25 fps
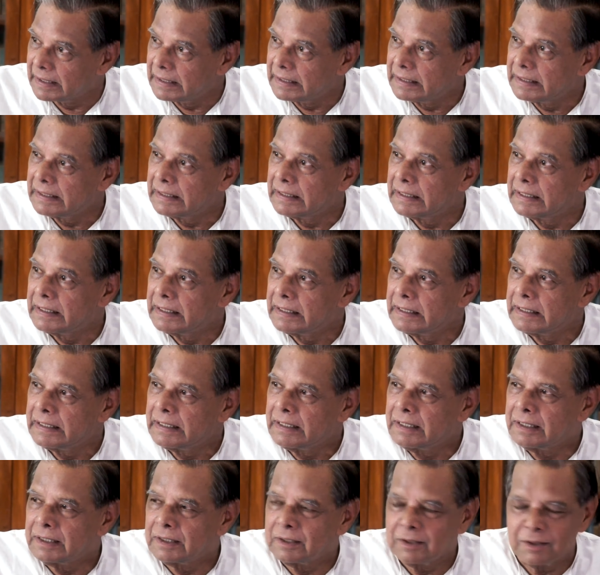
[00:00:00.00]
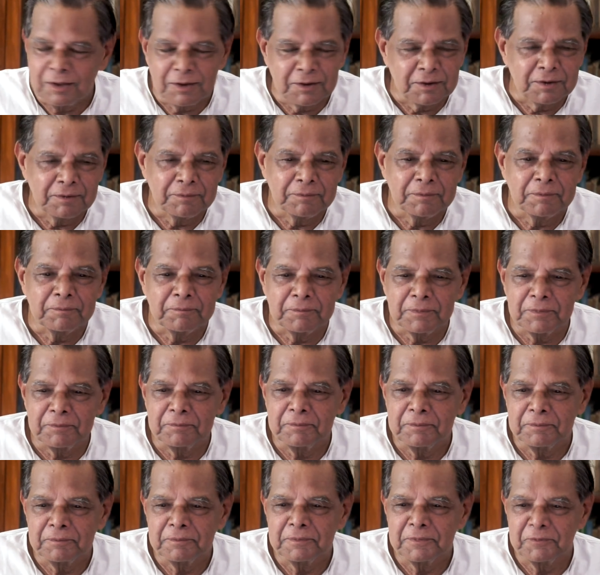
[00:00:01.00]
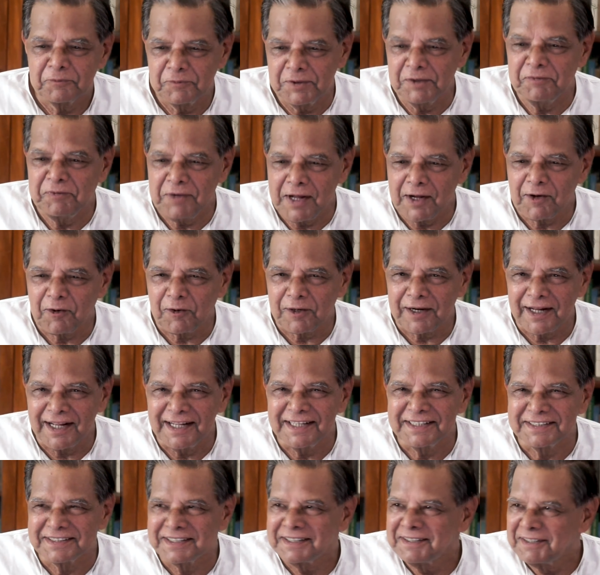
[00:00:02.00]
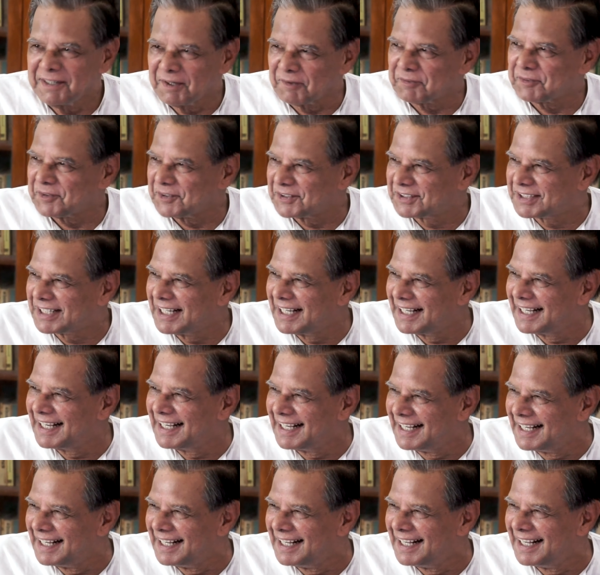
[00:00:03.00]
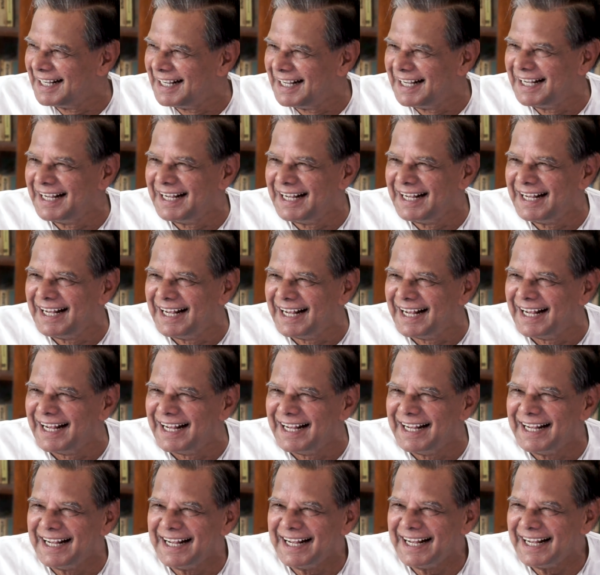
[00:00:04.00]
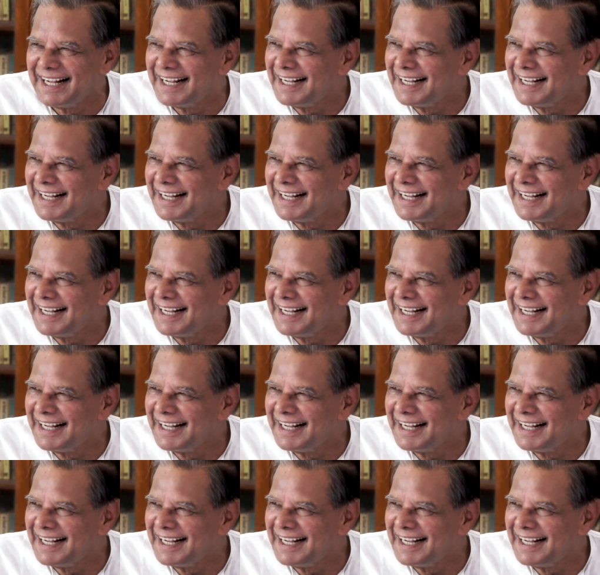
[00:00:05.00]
Can we see them? If I got eyes, of course. They come in a human form.